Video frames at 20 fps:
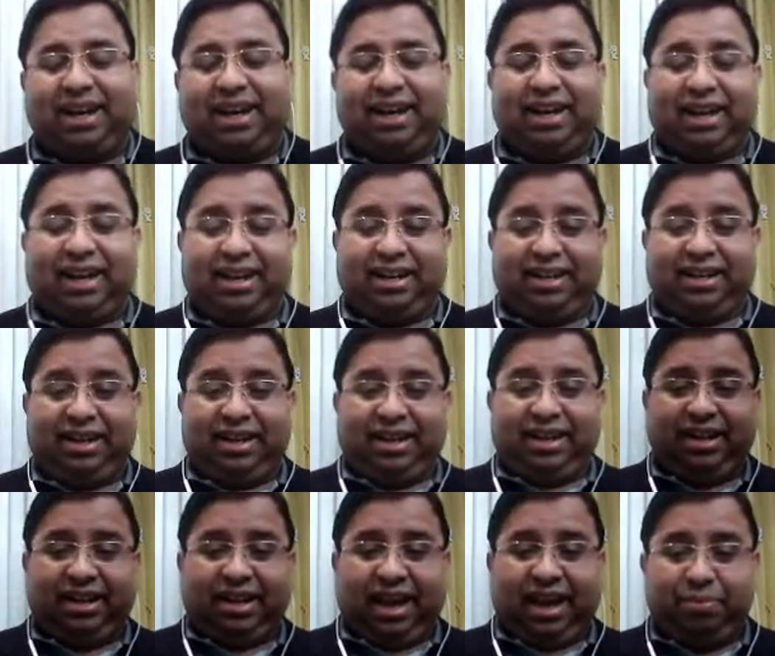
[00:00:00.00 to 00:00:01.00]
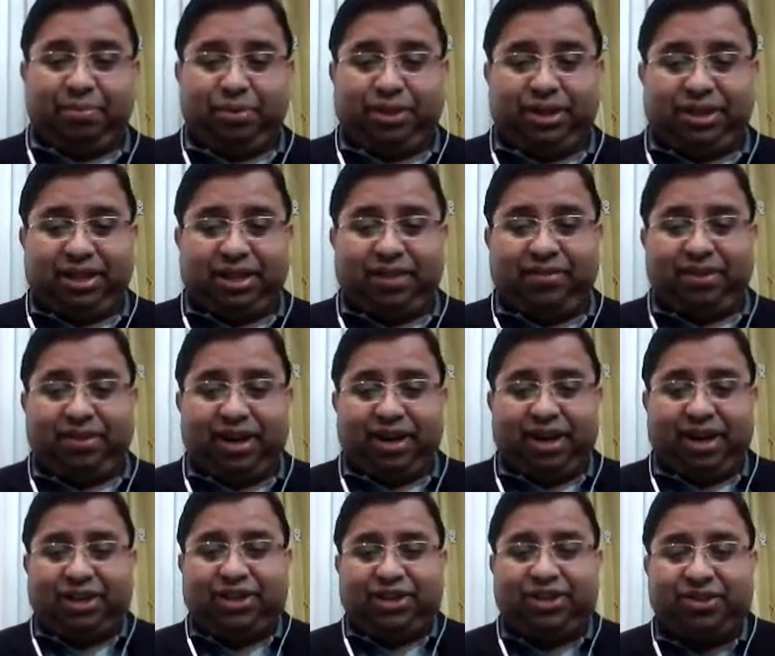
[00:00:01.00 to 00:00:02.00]
said earlier, hypothesis, they have a
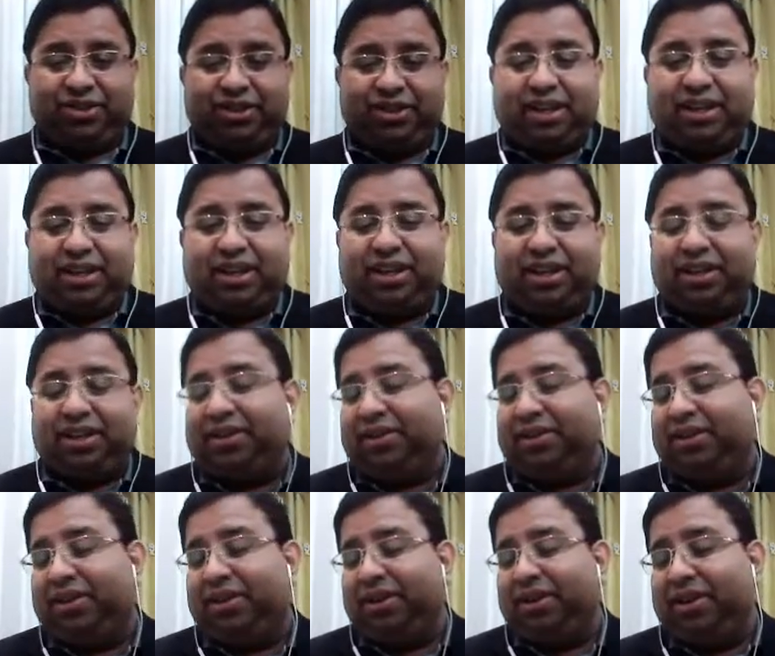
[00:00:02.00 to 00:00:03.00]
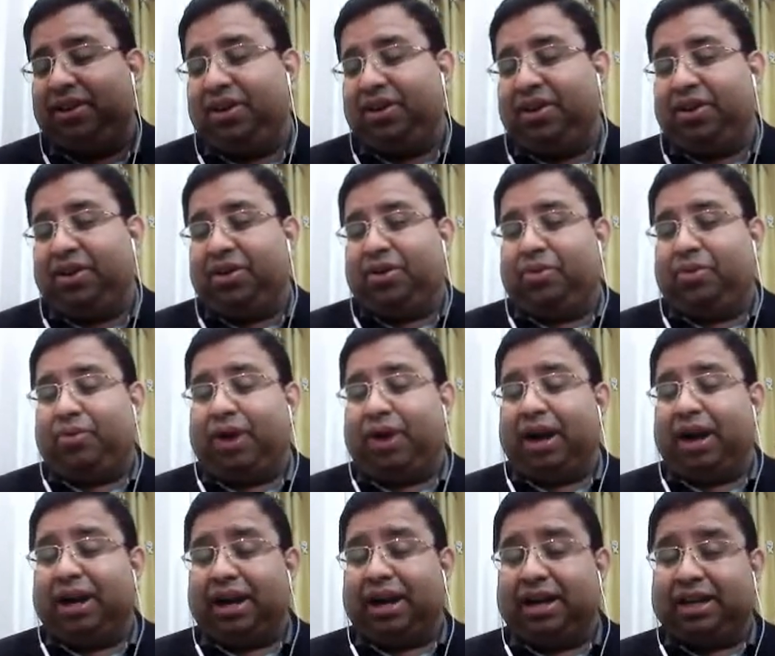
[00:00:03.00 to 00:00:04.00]
relation with that
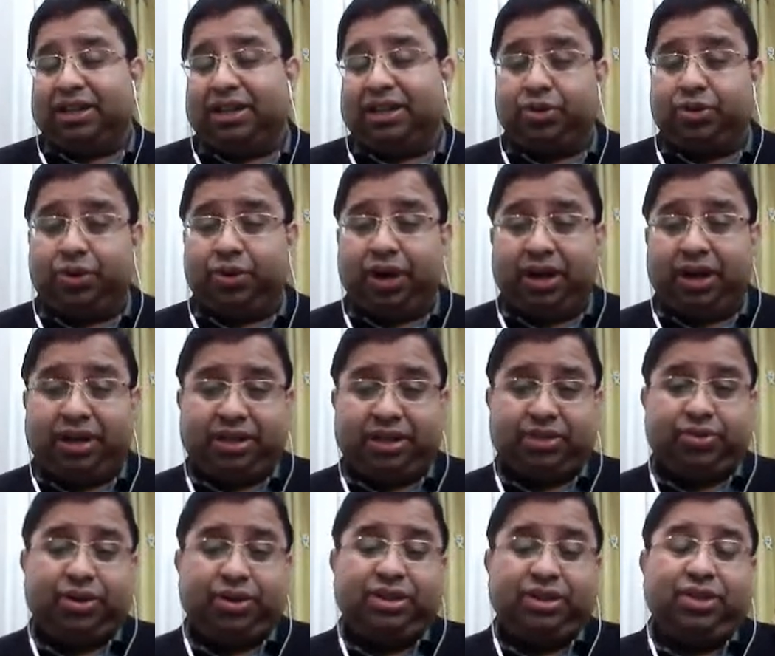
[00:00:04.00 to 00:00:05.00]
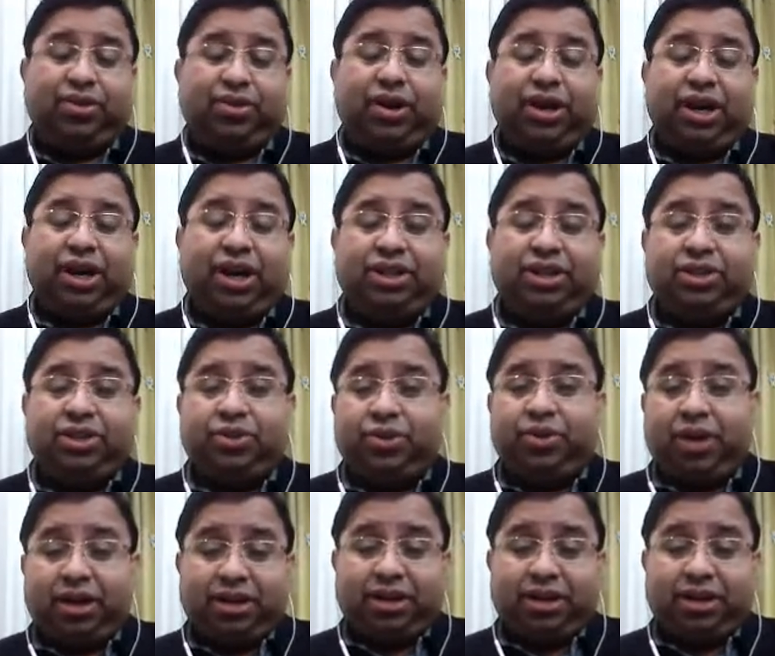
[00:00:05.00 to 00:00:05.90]
one tail test, two tail test. What is the one tail test, two